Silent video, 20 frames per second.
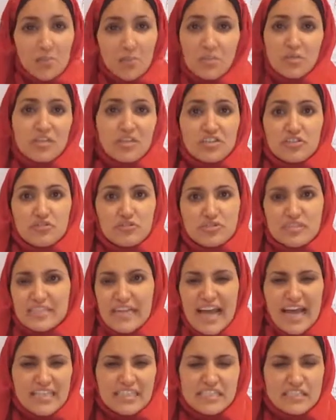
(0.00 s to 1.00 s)
political
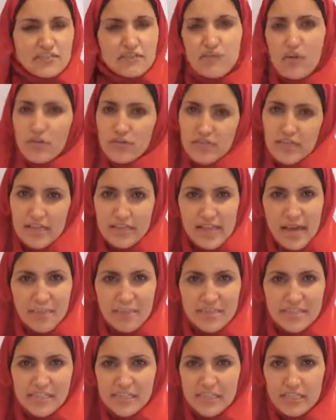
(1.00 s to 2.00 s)
stance, to vote that
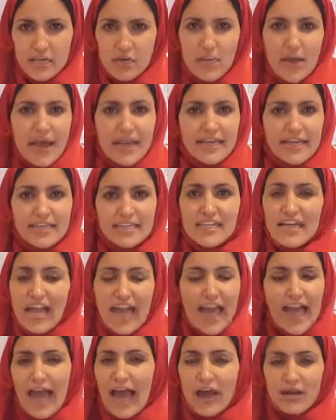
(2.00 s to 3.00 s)
particular way?
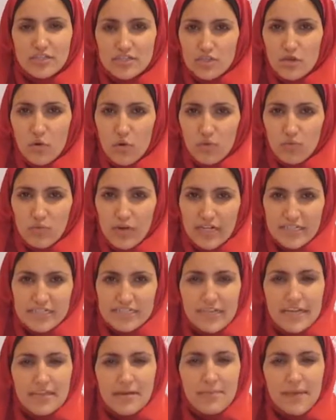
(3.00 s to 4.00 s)
How does it all work together?